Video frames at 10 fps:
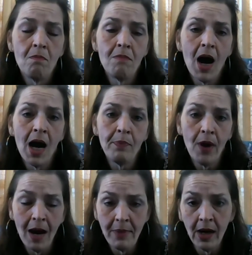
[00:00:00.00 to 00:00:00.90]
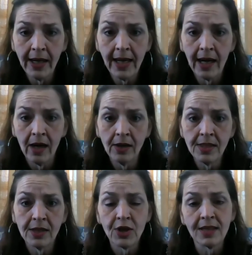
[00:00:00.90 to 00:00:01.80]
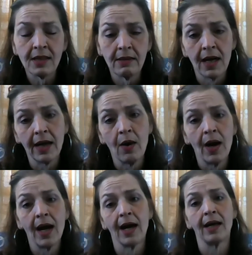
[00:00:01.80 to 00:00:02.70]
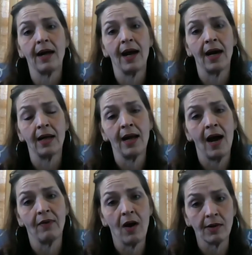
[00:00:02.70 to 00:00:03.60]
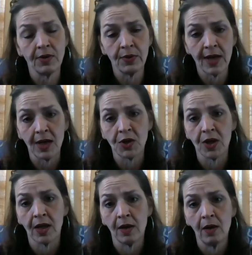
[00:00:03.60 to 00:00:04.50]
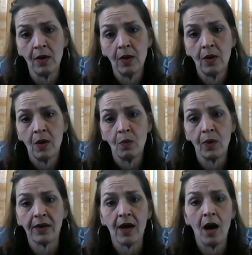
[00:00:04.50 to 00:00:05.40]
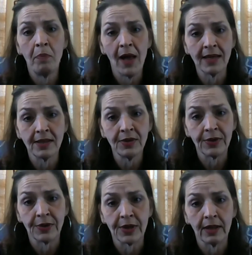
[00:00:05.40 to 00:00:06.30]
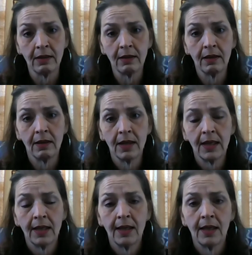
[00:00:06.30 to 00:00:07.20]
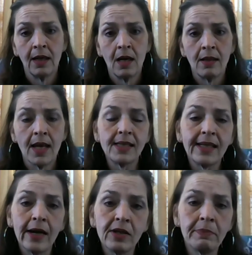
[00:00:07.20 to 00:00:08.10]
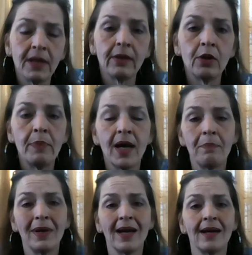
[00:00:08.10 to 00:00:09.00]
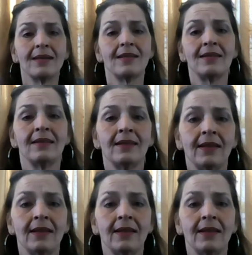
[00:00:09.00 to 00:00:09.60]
My primary care suggested that I go ahead and have a consultation with a plastic surgeon. That scares me a little bit because,